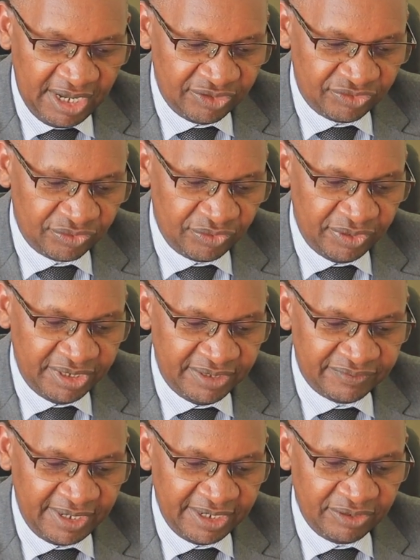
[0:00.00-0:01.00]
and so he
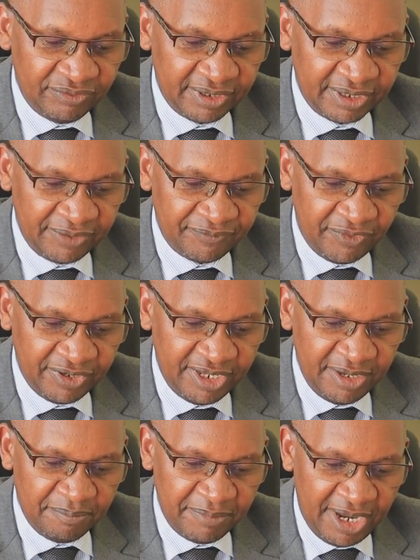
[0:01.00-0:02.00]
decided to create for
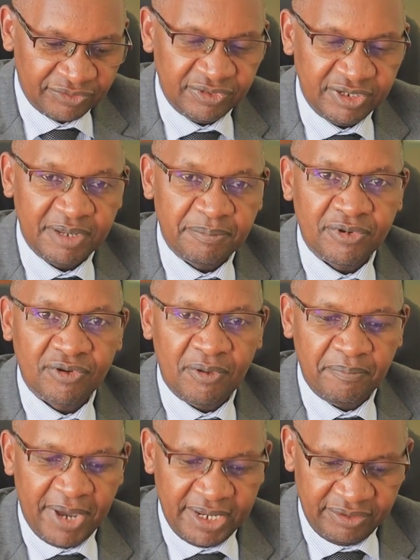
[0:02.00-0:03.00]
him a suitable
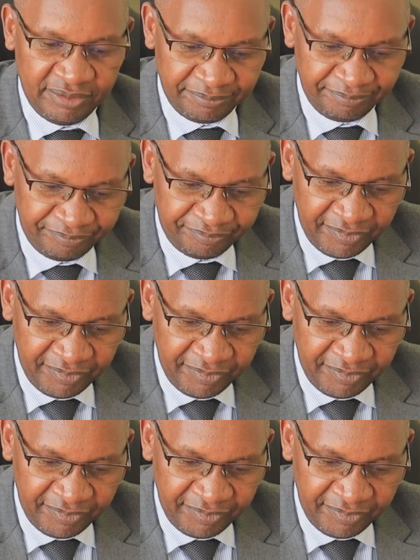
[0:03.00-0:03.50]
companion.